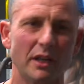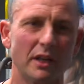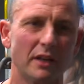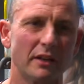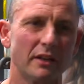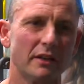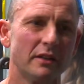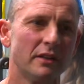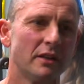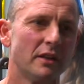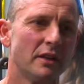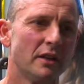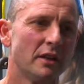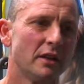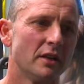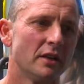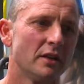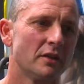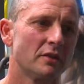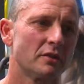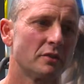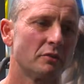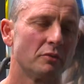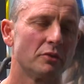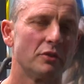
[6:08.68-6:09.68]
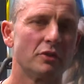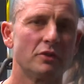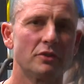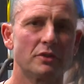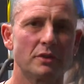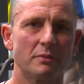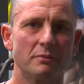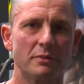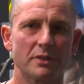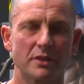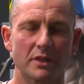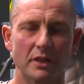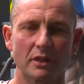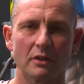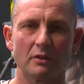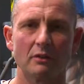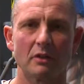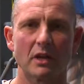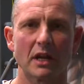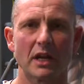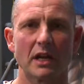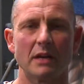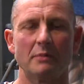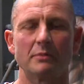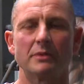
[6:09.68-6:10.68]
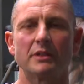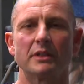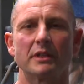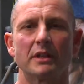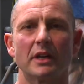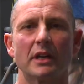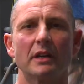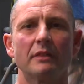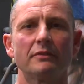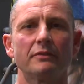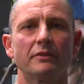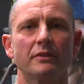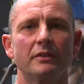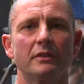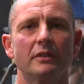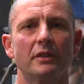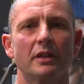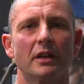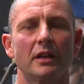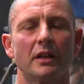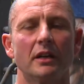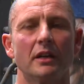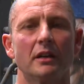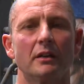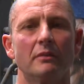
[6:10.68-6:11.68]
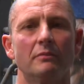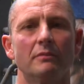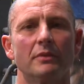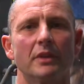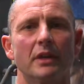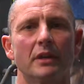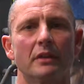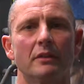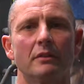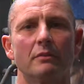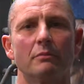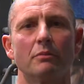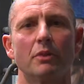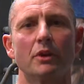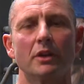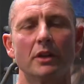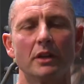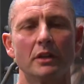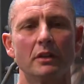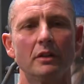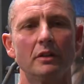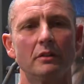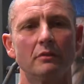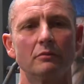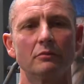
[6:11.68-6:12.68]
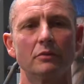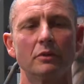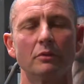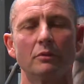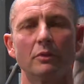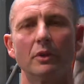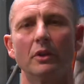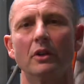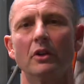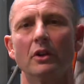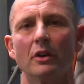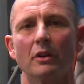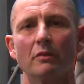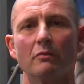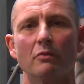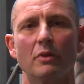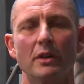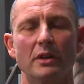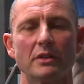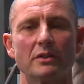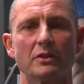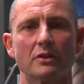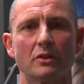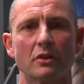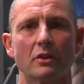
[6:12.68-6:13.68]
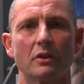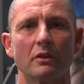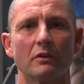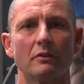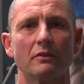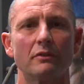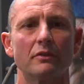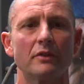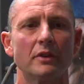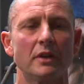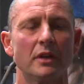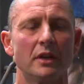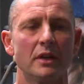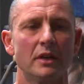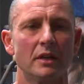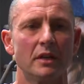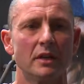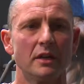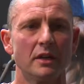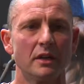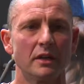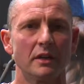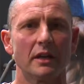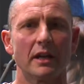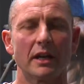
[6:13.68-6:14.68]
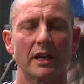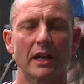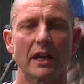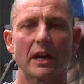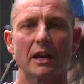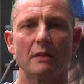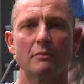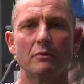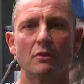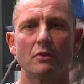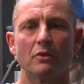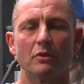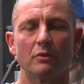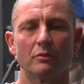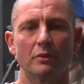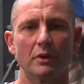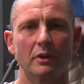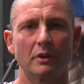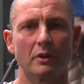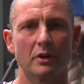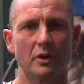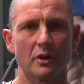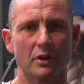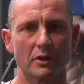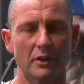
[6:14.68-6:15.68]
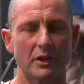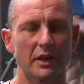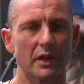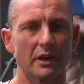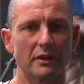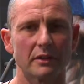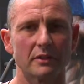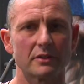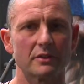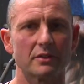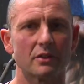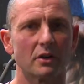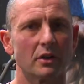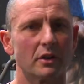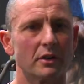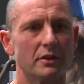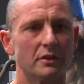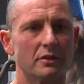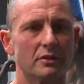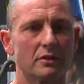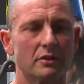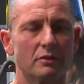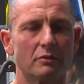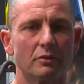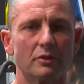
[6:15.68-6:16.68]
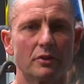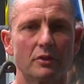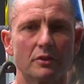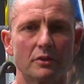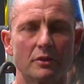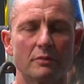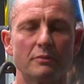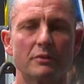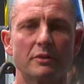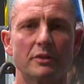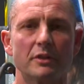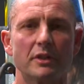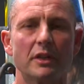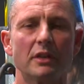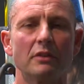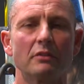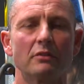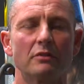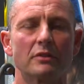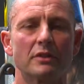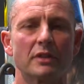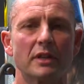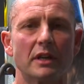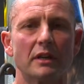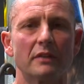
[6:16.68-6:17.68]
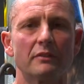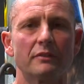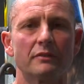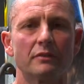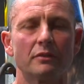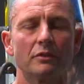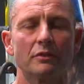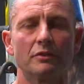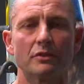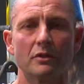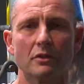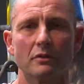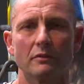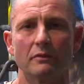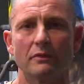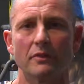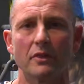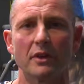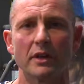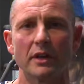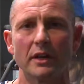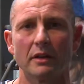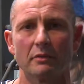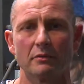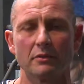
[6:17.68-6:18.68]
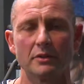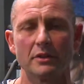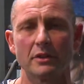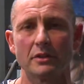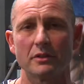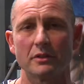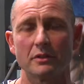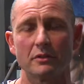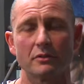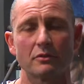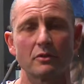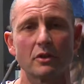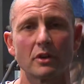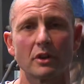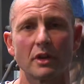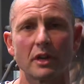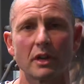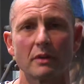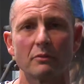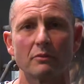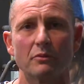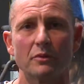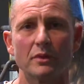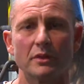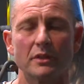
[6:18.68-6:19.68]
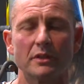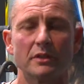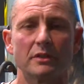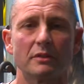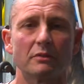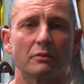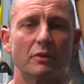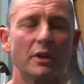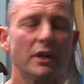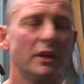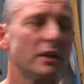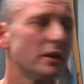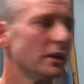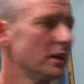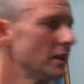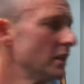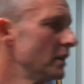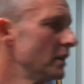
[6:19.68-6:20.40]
the other. So we'll do some single arm stuff. That the body will rely on one side of that arm or rely on the other side. So we'll do some single stuff. We'll soon find out which is a strong arm, which is a weak.